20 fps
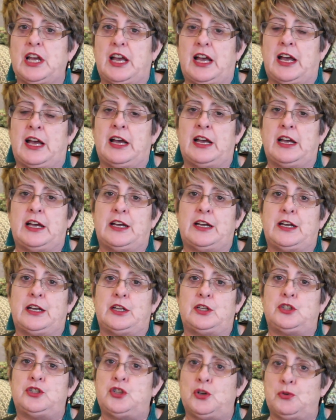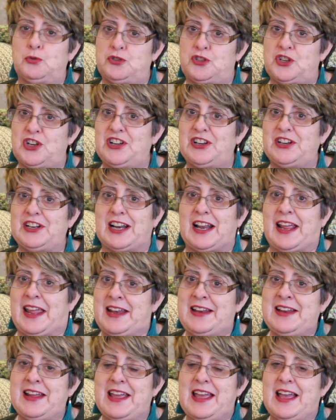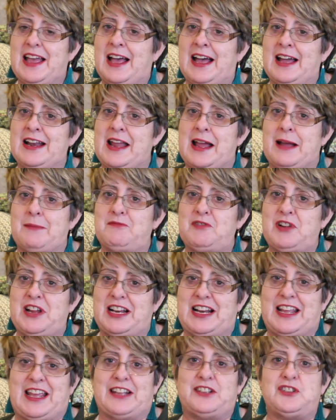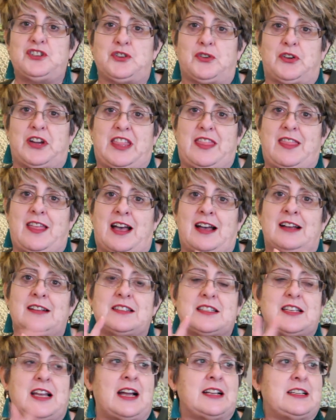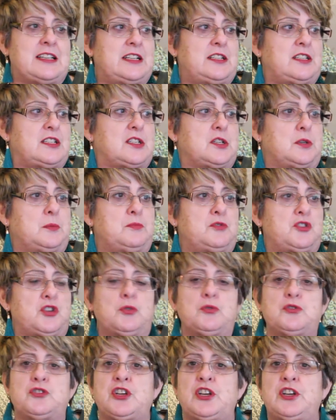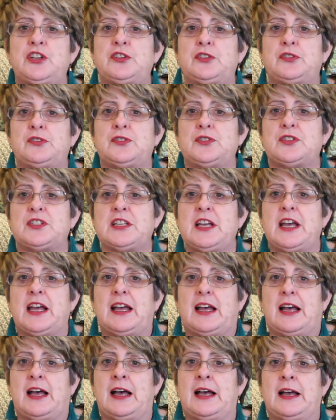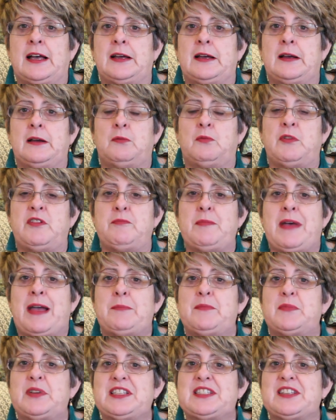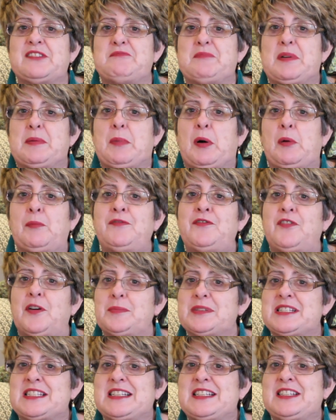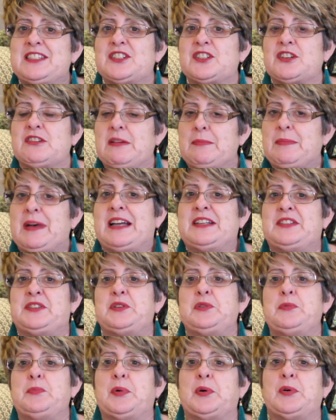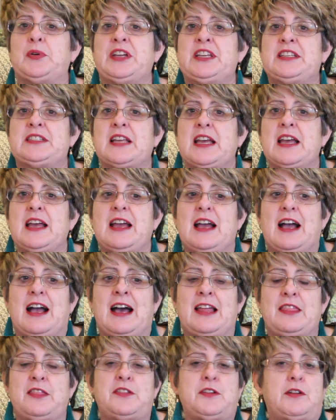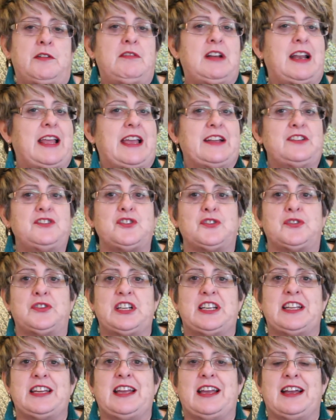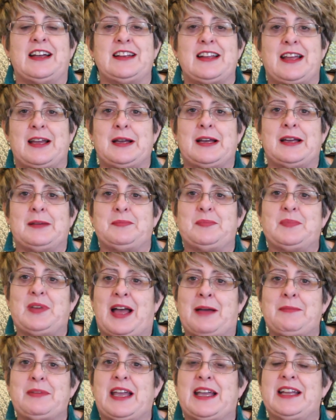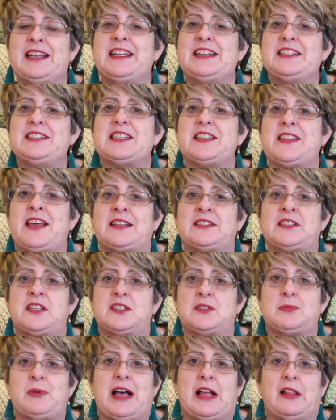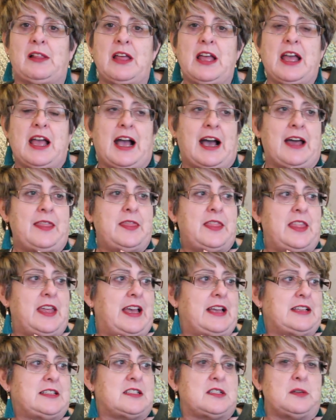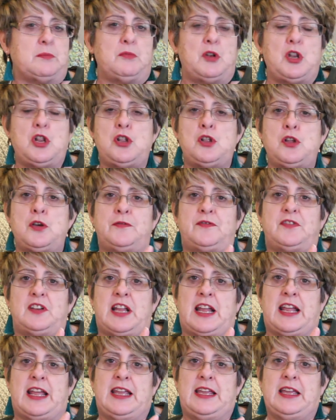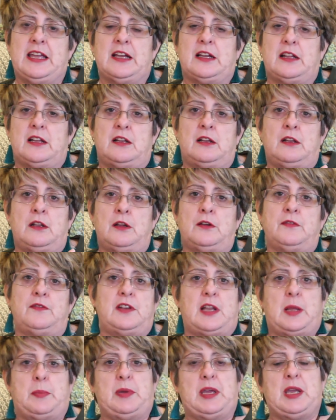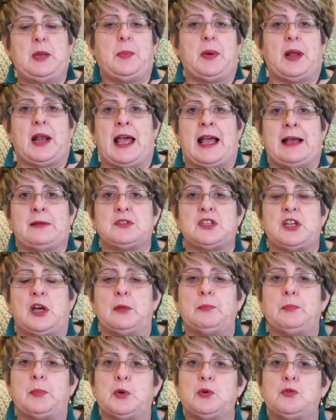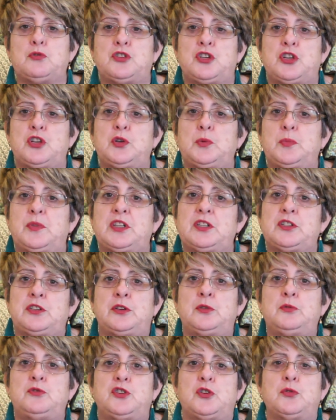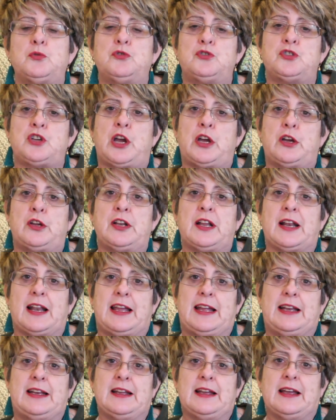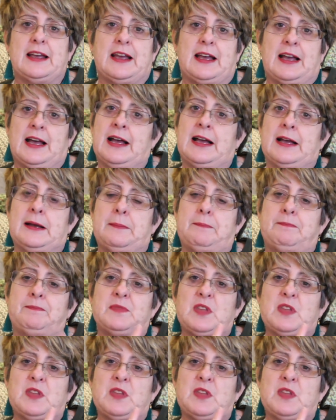uh, junk journaling and I'm really enjoying that. I did some junk journals uh, with memories of my mum for my sister and my two boys and thoroughly enjoyed it and I'm, I'm getting into that as well. And there's some lovely lovely people out on booktube that do junk journaling um,